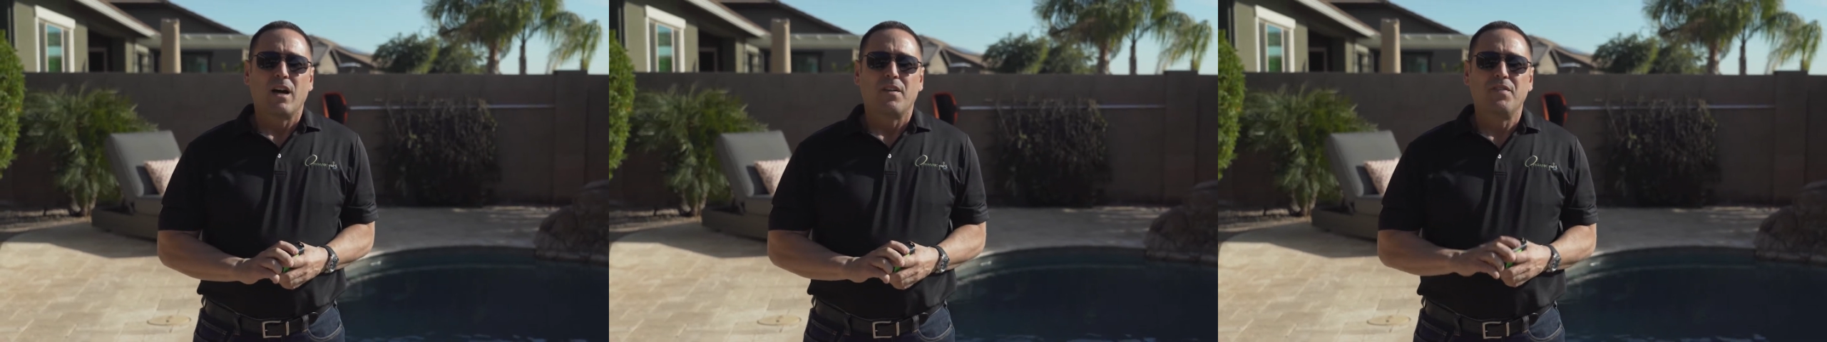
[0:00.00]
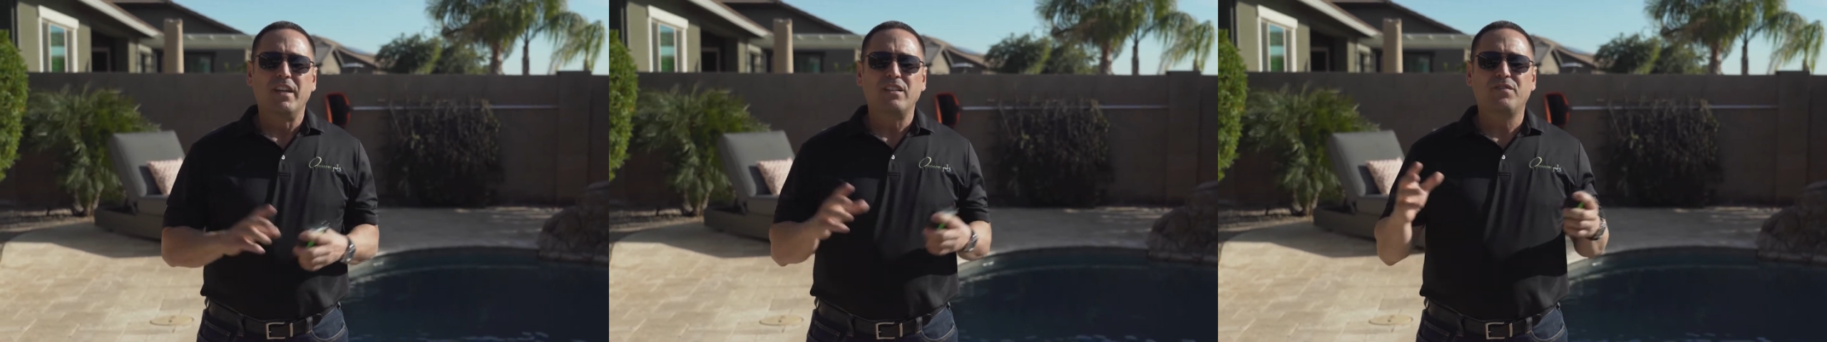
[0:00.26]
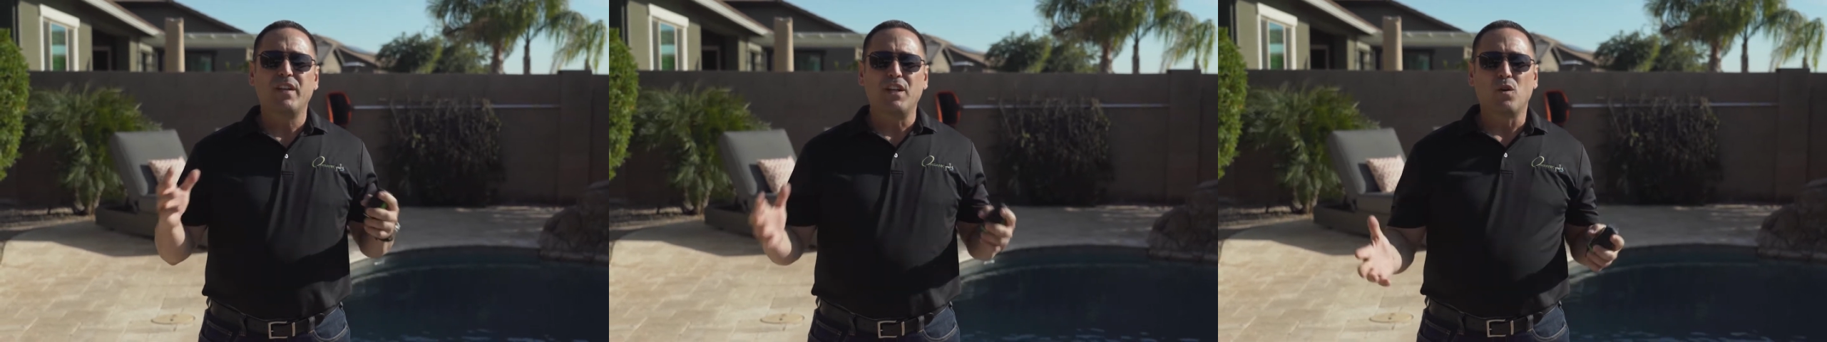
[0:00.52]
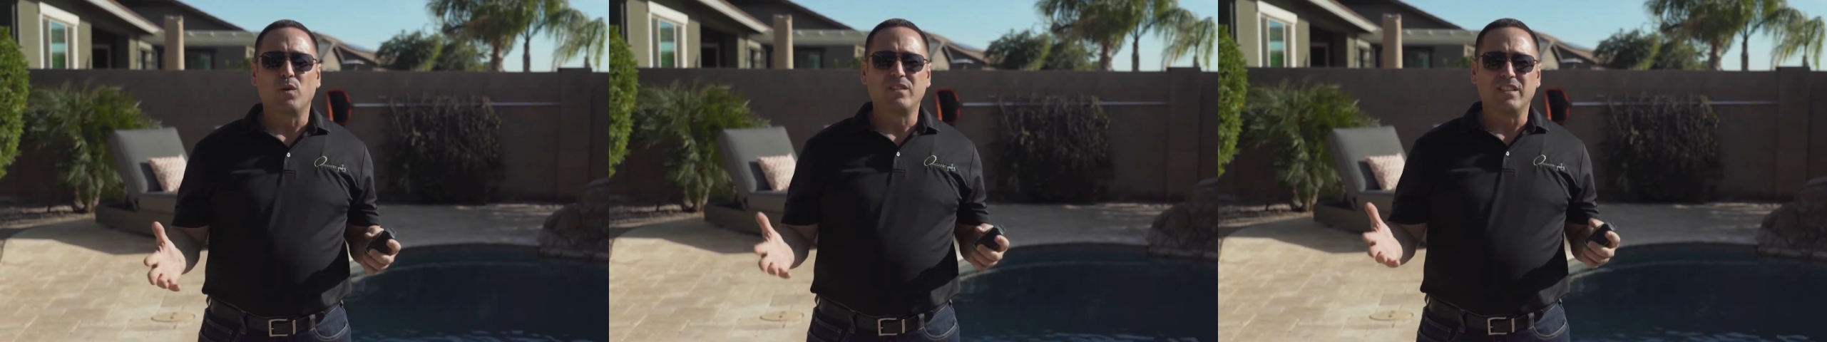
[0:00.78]
This
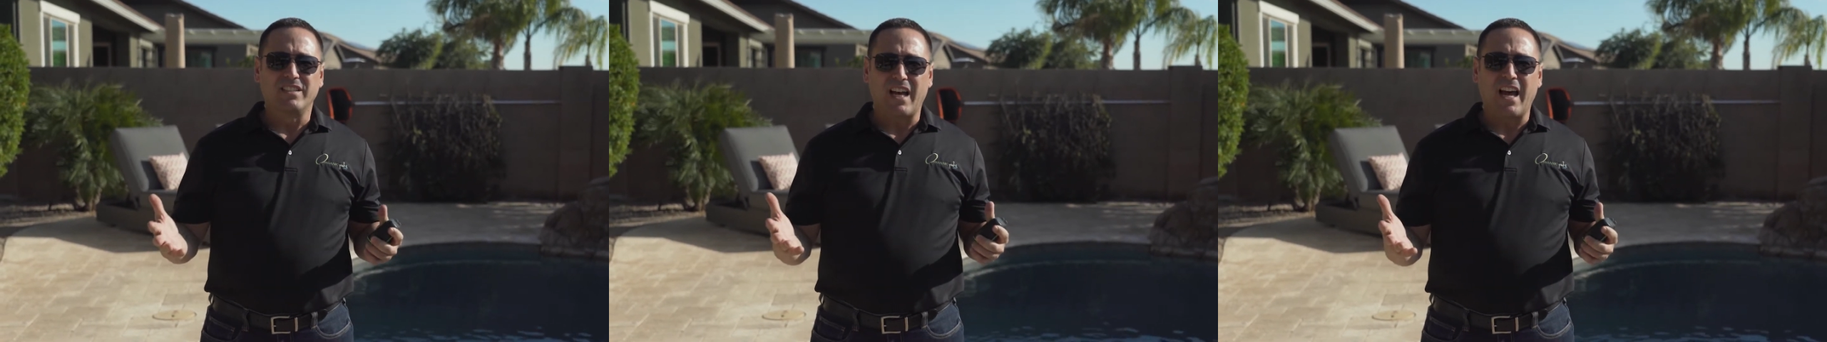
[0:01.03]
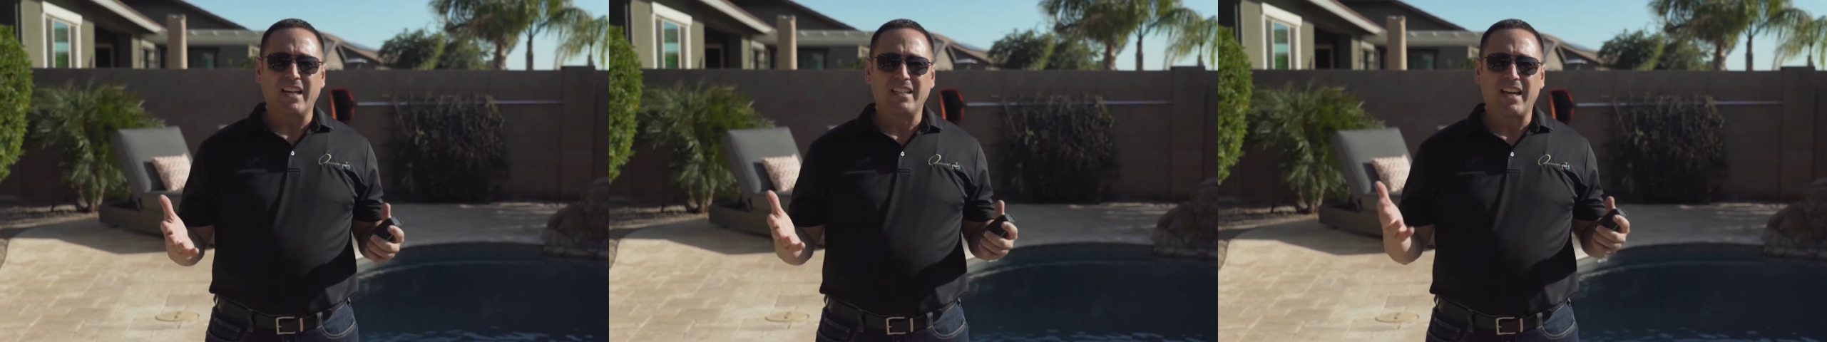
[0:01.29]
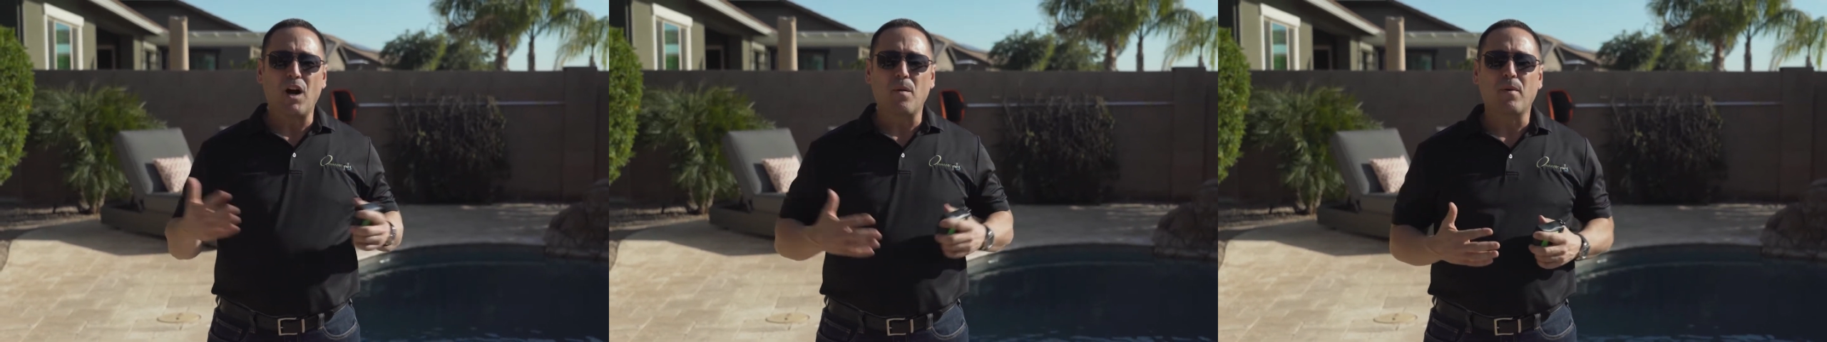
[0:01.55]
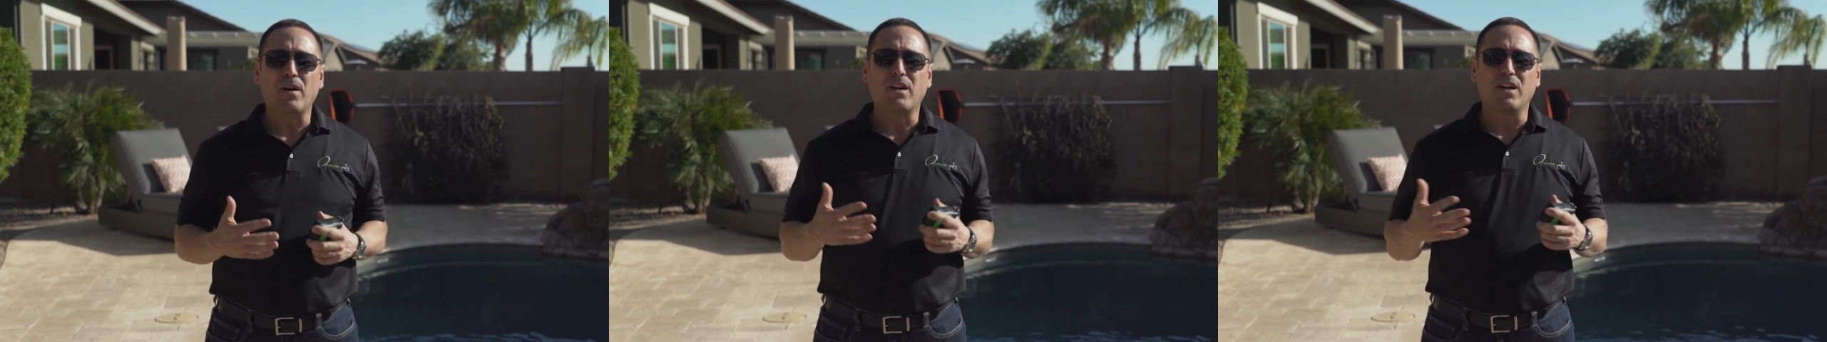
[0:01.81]
video was designed to help
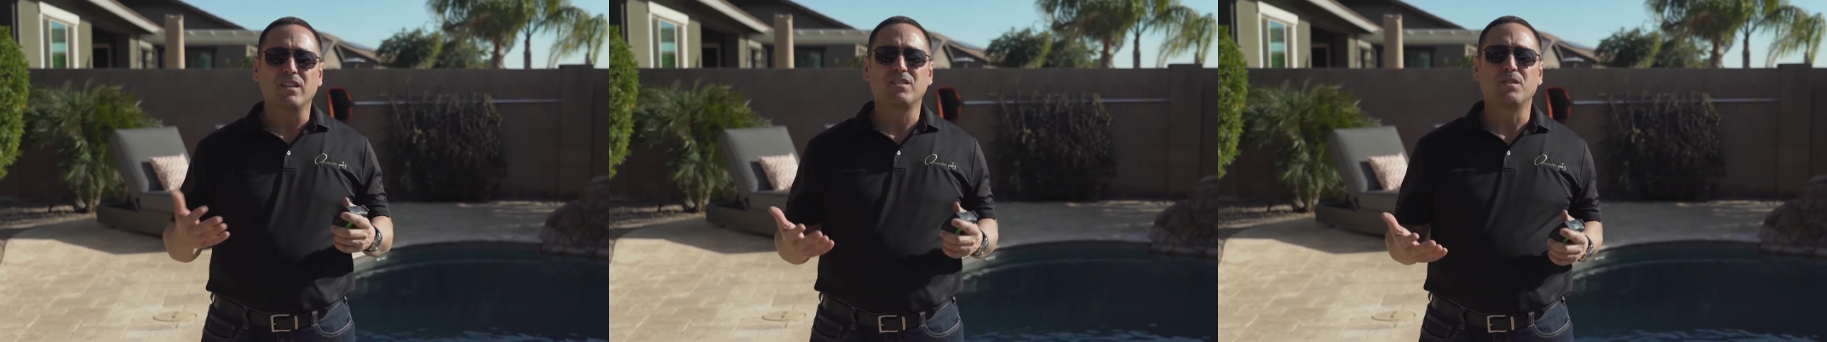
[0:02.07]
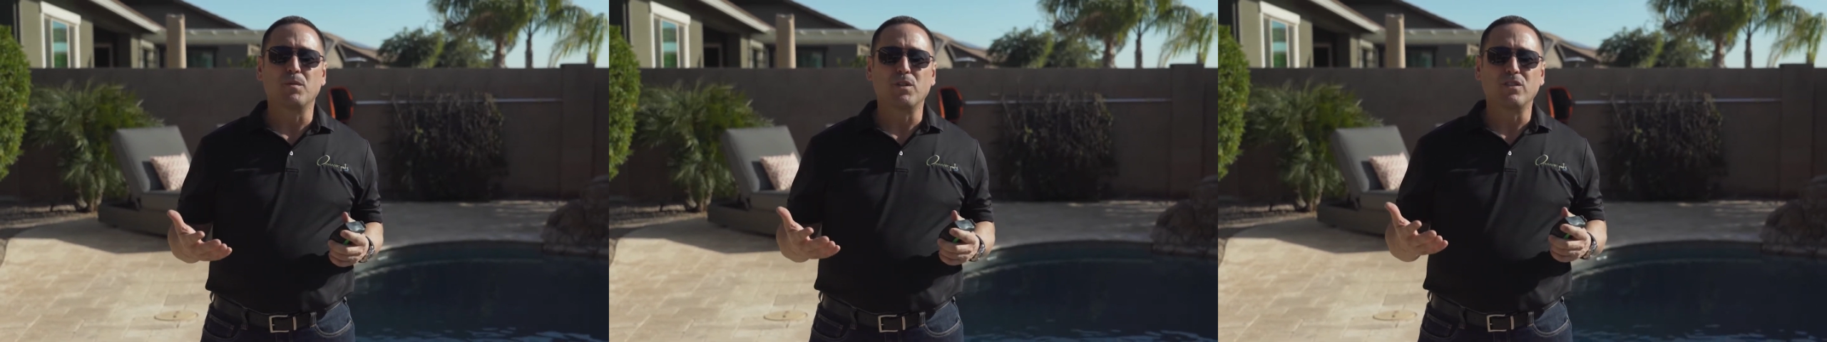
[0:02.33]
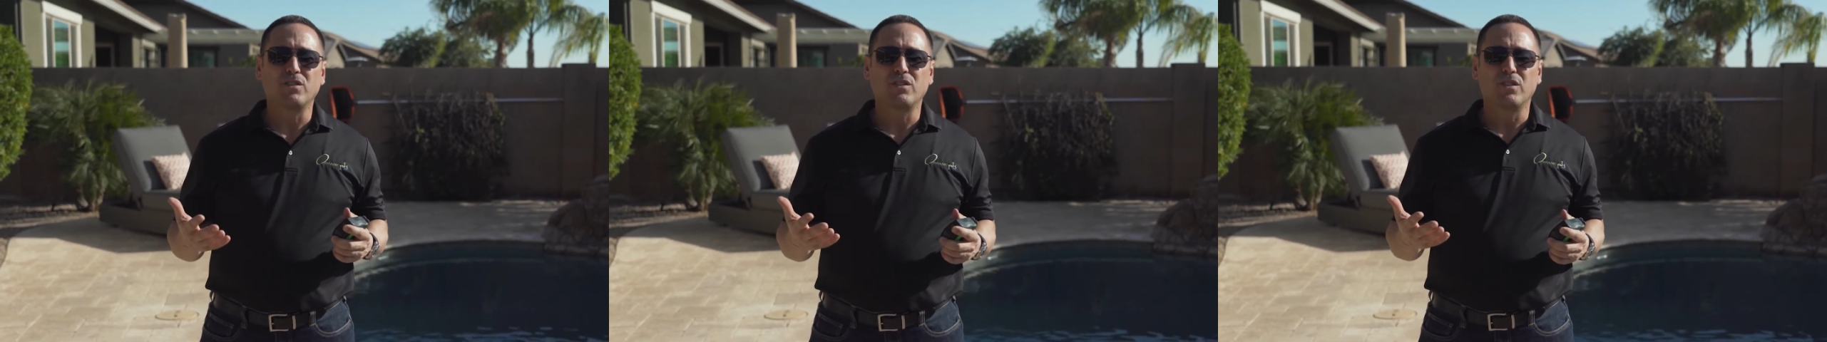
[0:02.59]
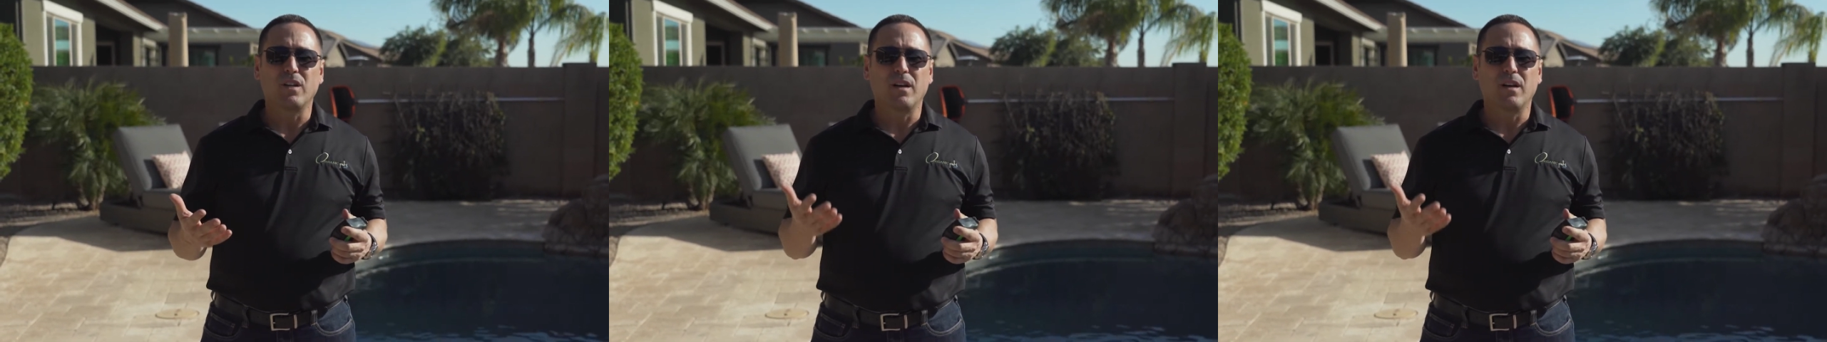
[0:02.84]
our customers